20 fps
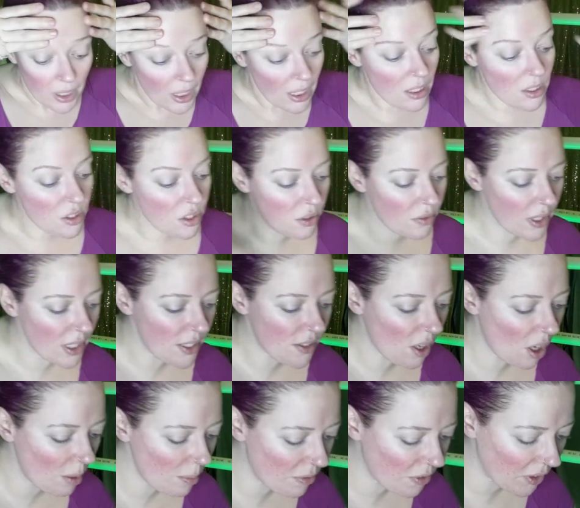injuries.
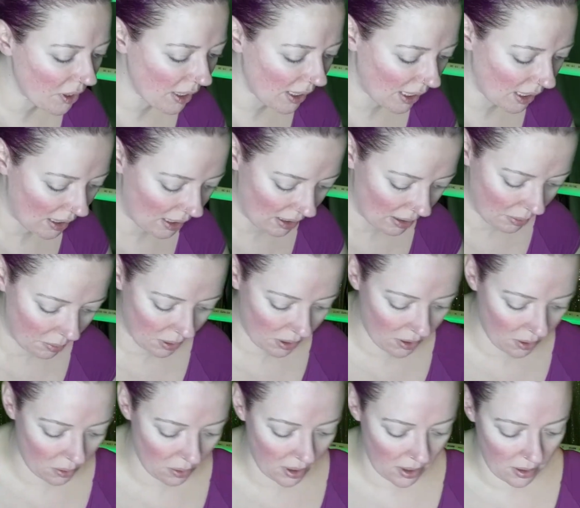Hopefully
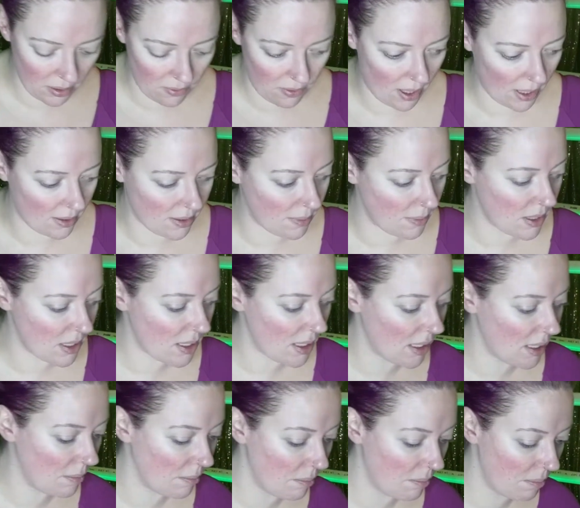with all the advancements
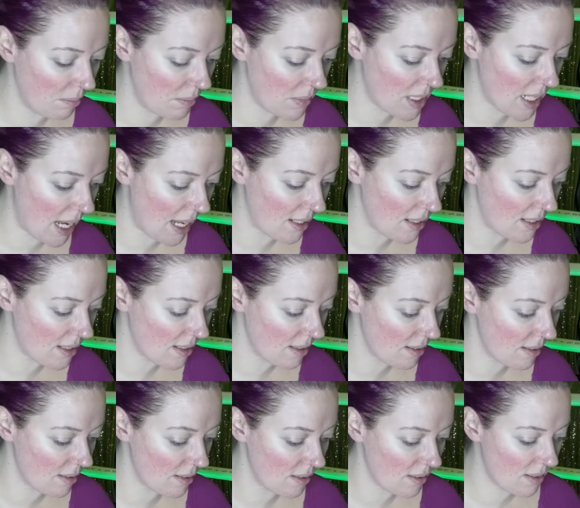in dance
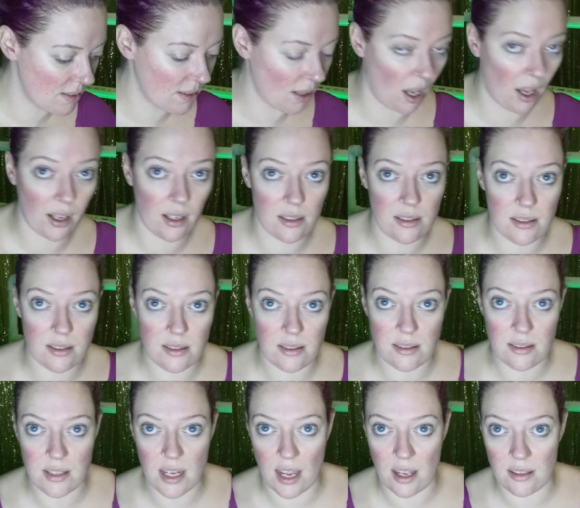
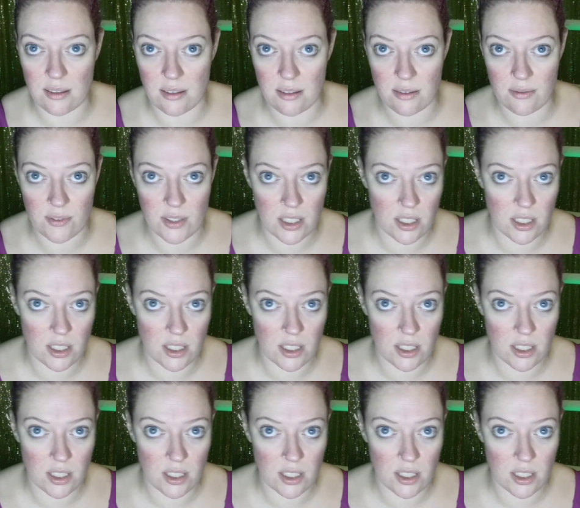science, dance